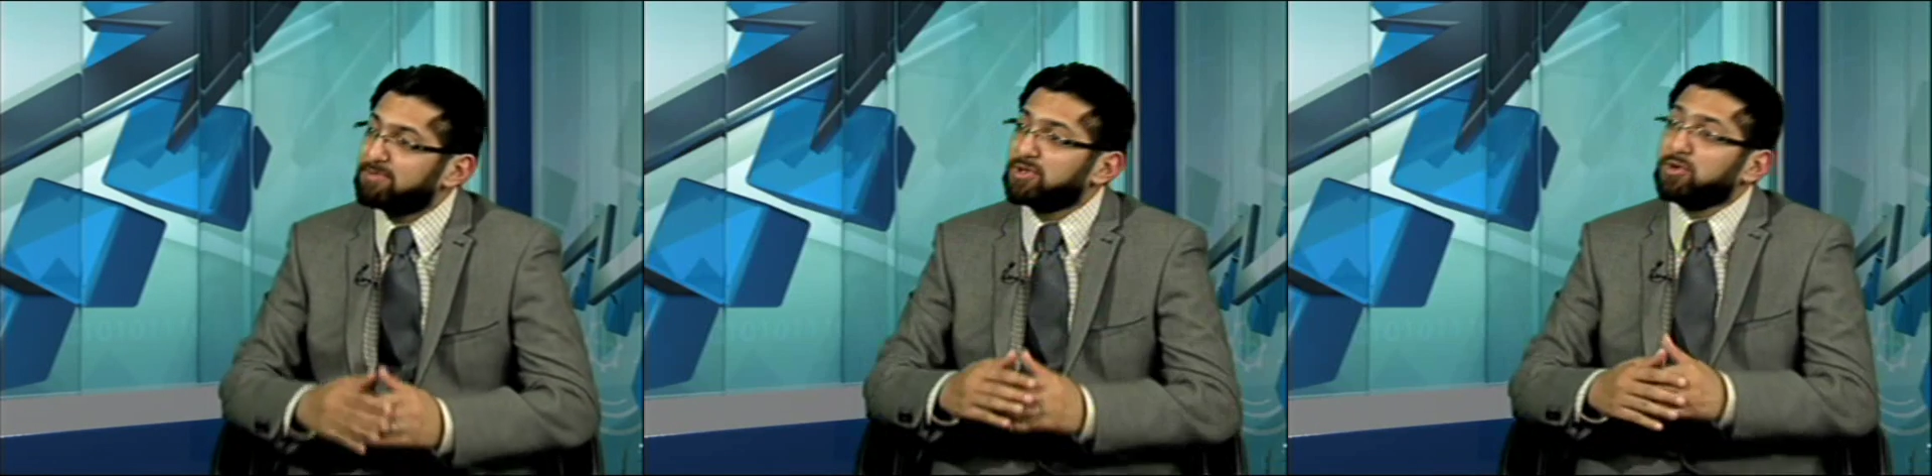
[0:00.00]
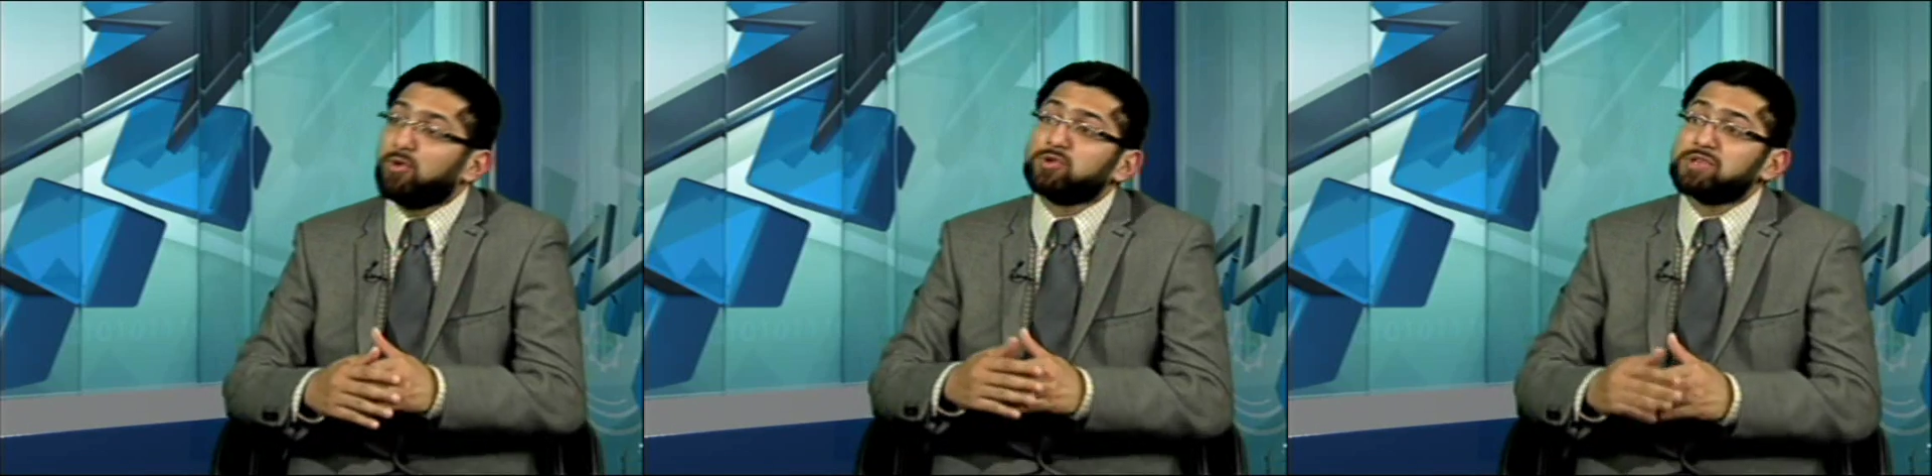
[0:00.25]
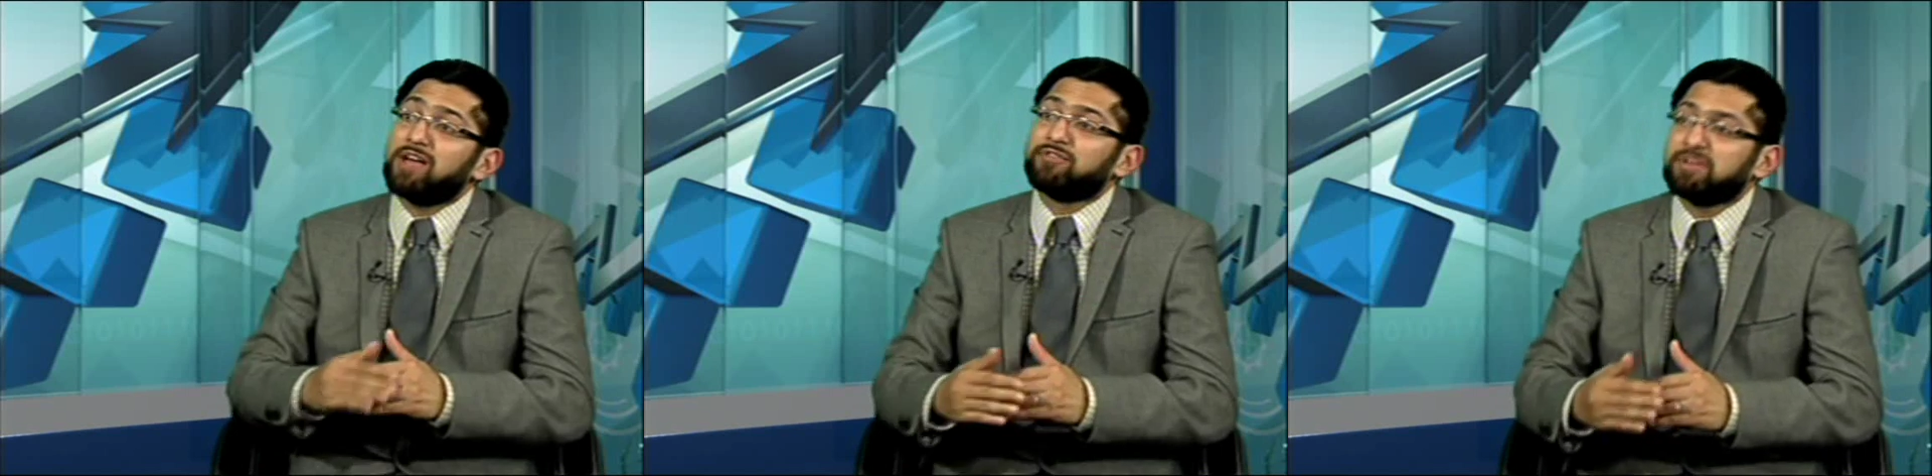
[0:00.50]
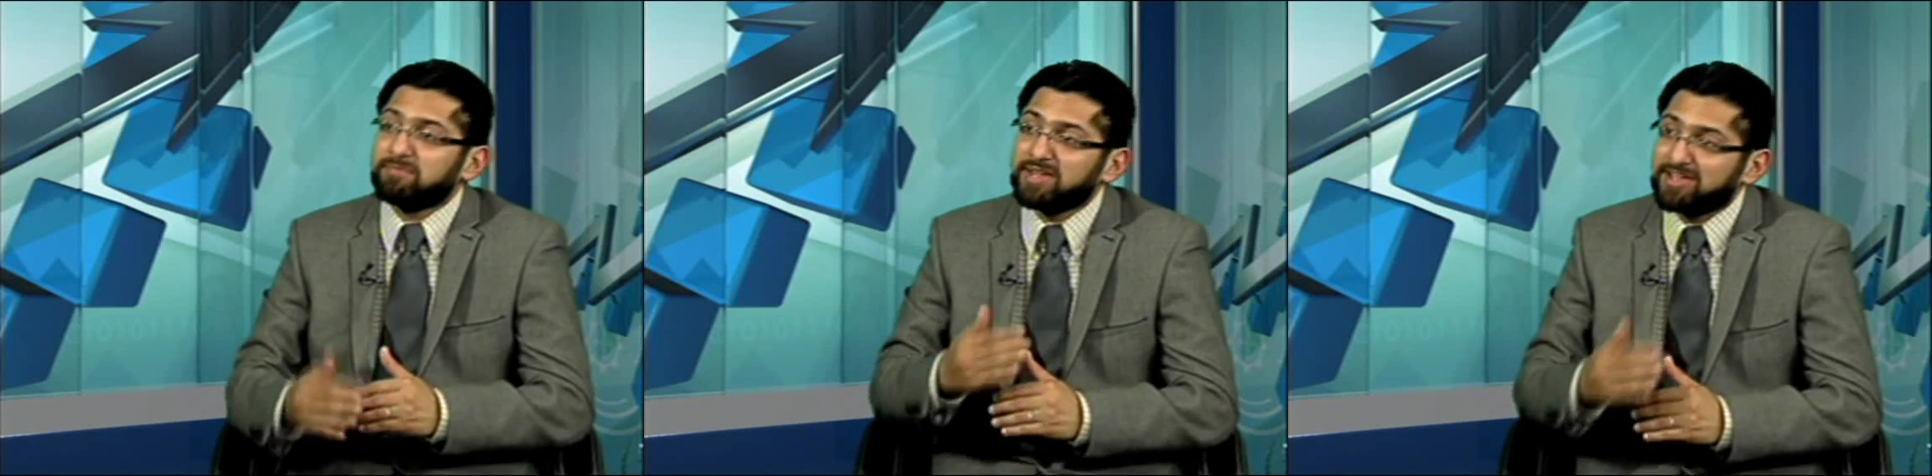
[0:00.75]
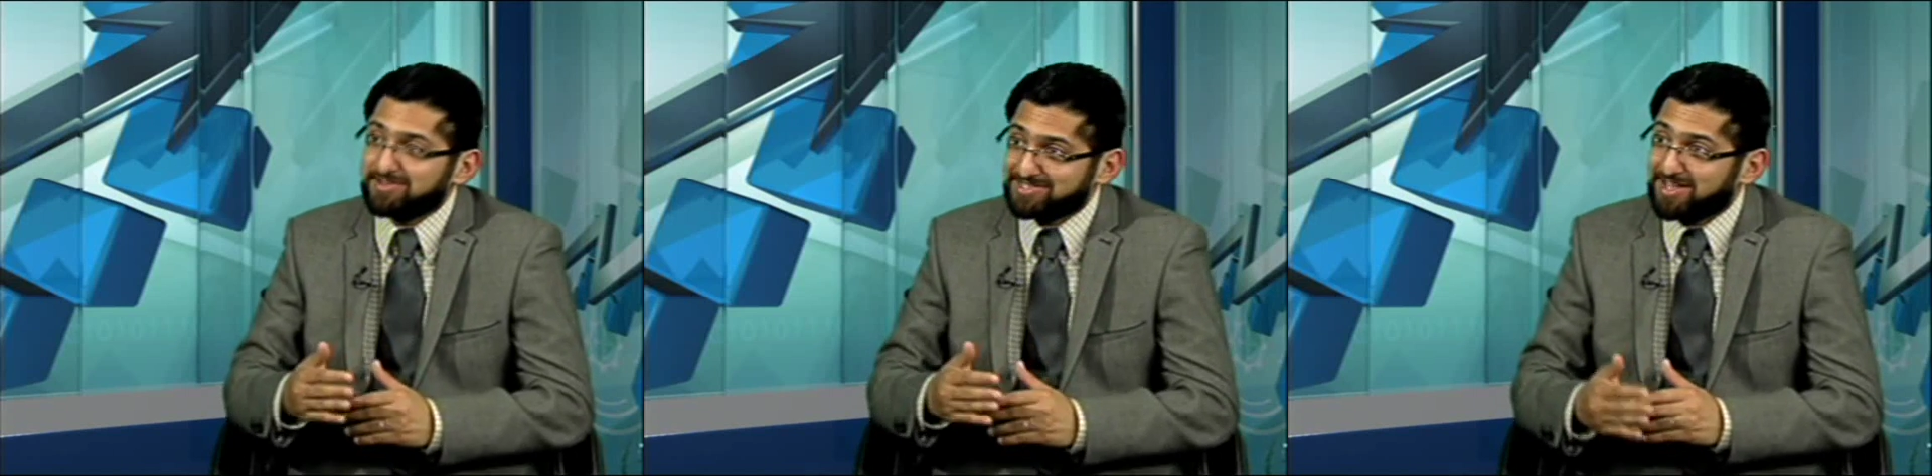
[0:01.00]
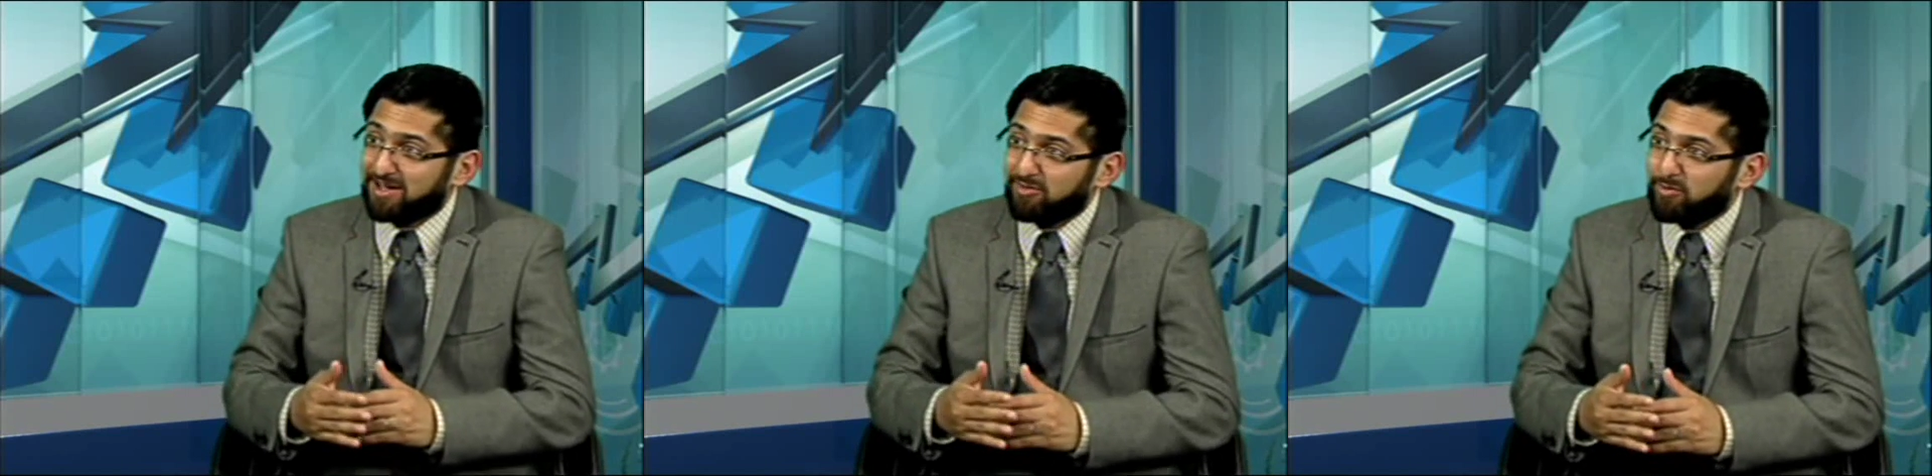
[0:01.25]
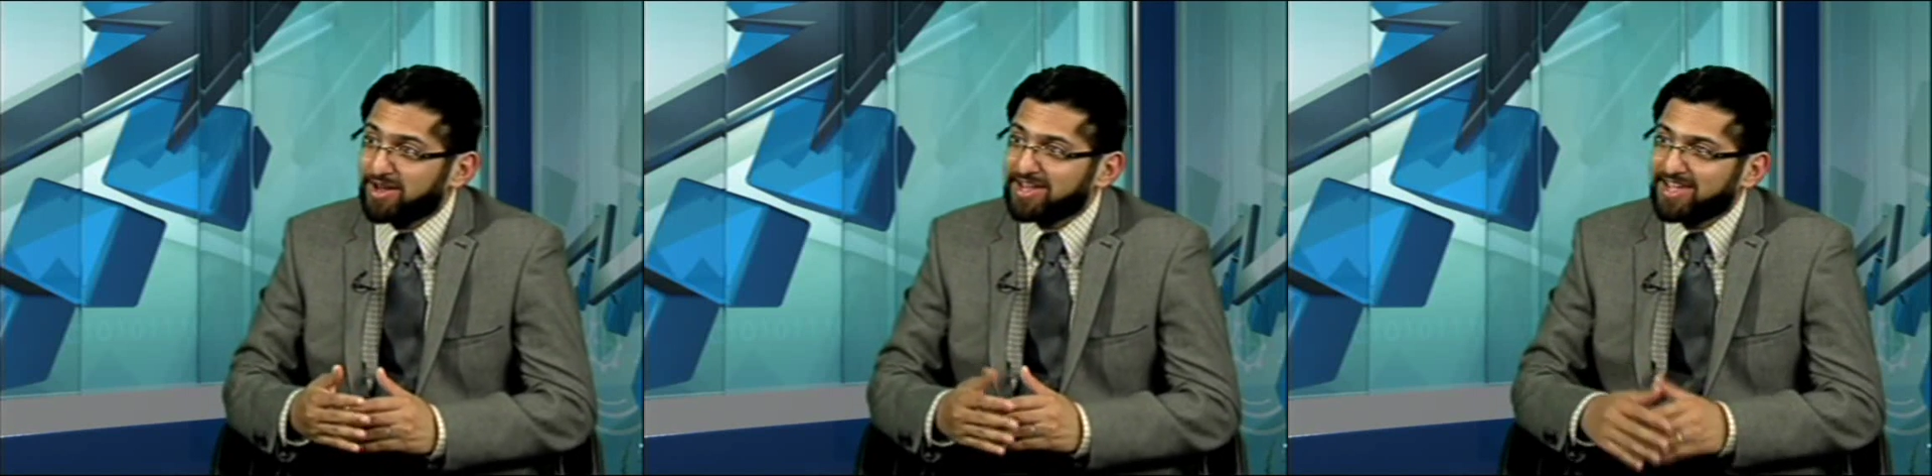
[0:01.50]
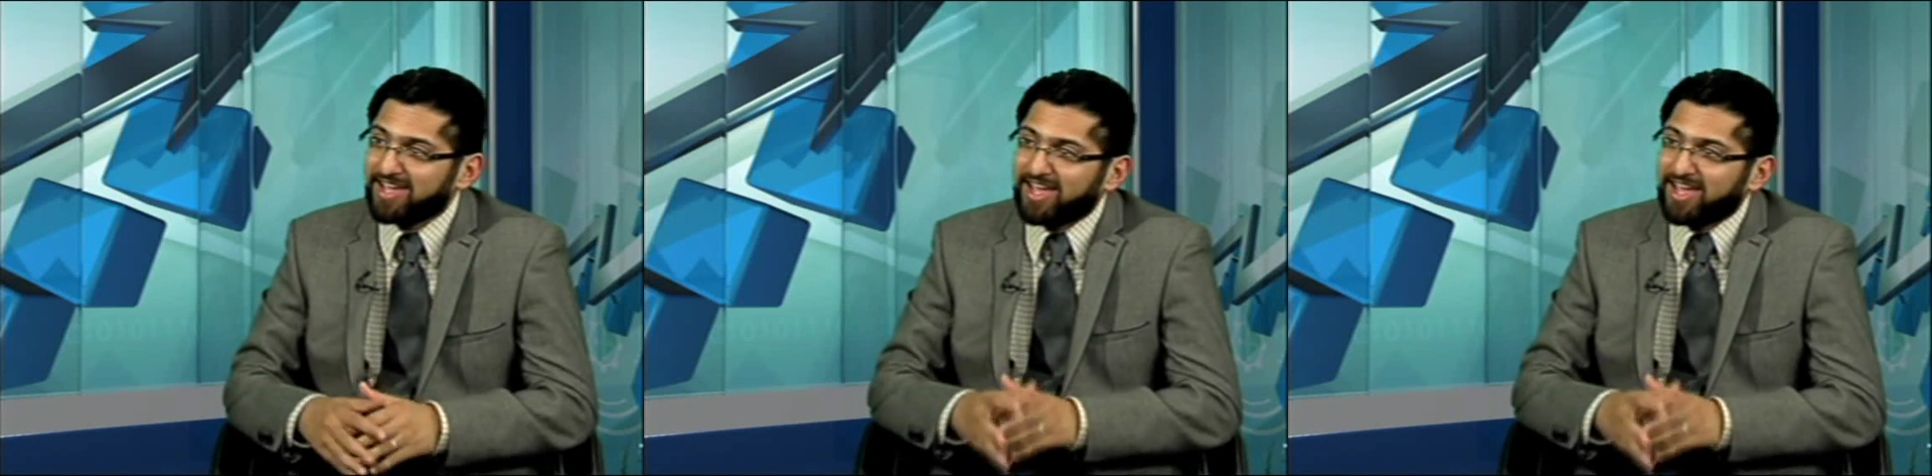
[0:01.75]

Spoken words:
but you also have to meet us halfway.